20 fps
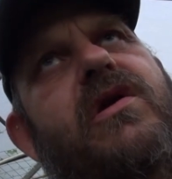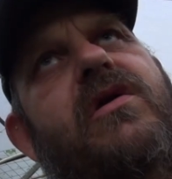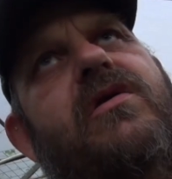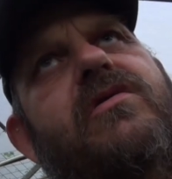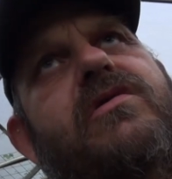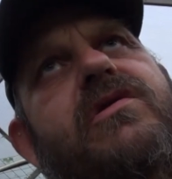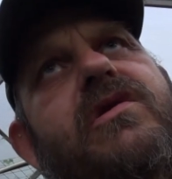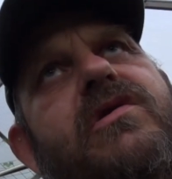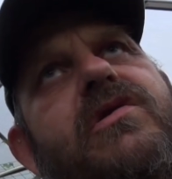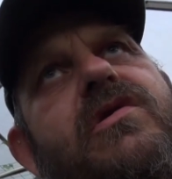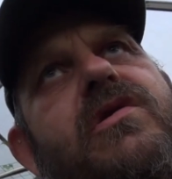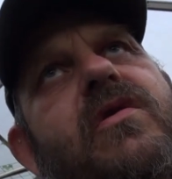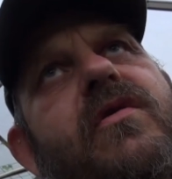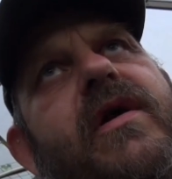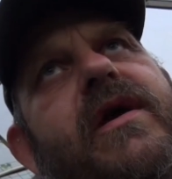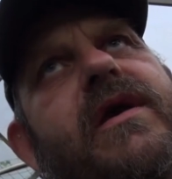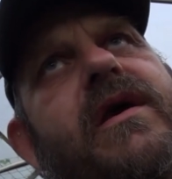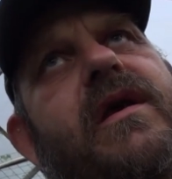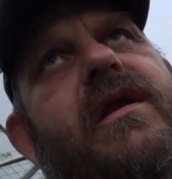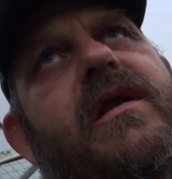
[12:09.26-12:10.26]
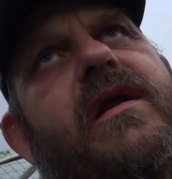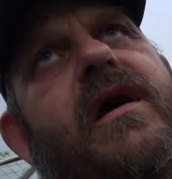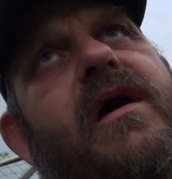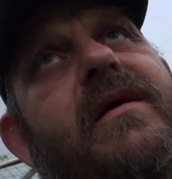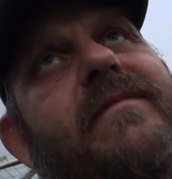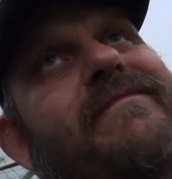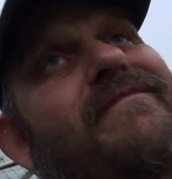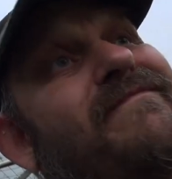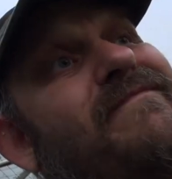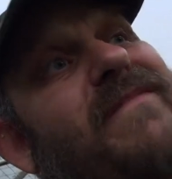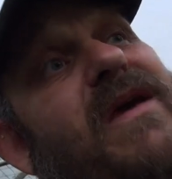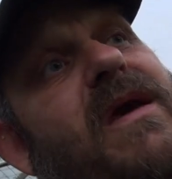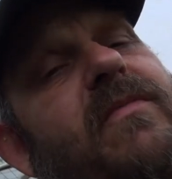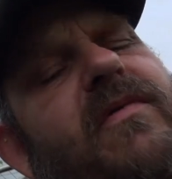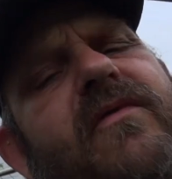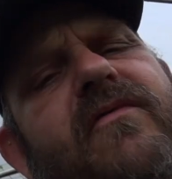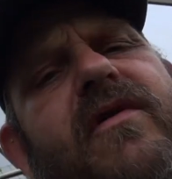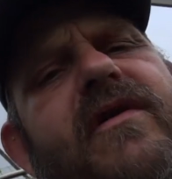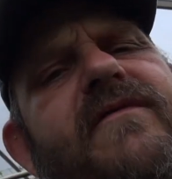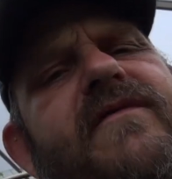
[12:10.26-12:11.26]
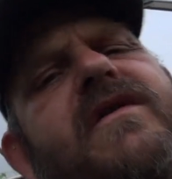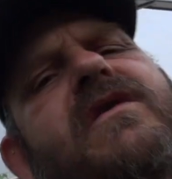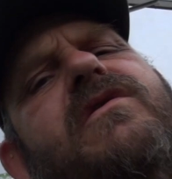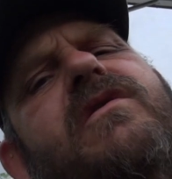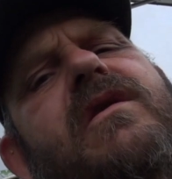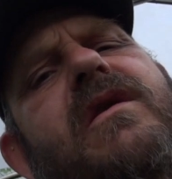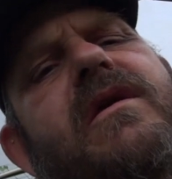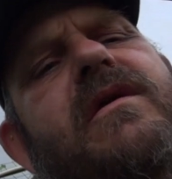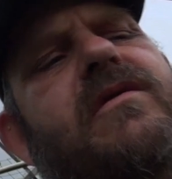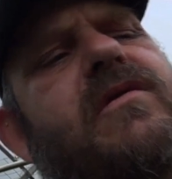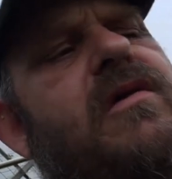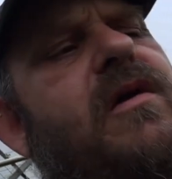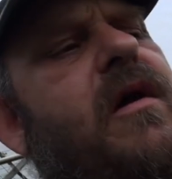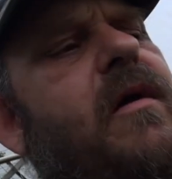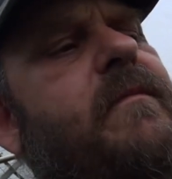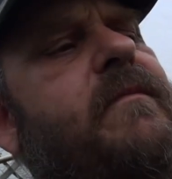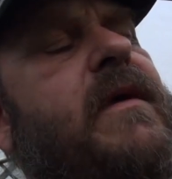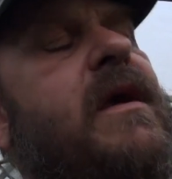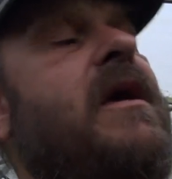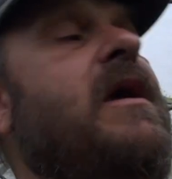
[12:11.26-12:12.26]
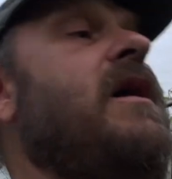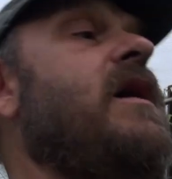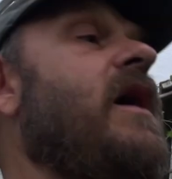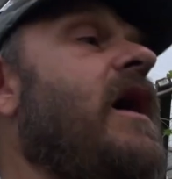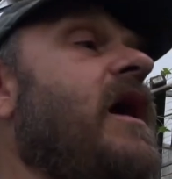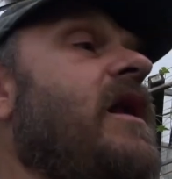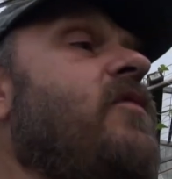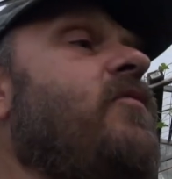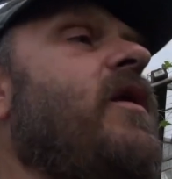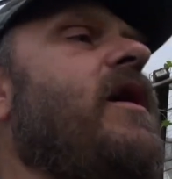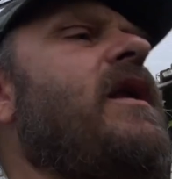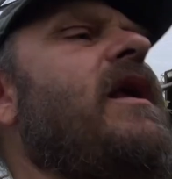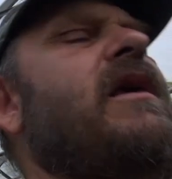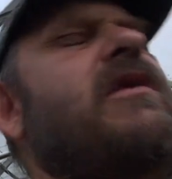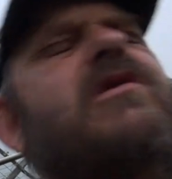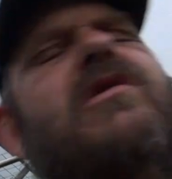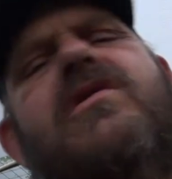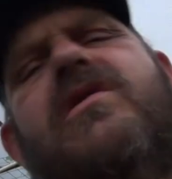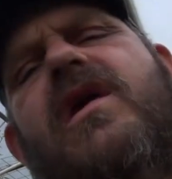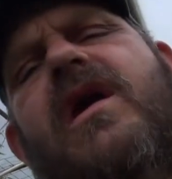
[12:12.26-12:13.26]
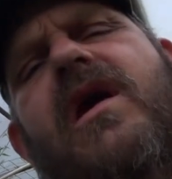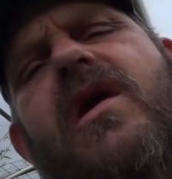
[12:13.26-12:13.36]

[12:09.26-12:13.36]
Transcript: year just so I can maybe revisit it. So, anyway, that's just a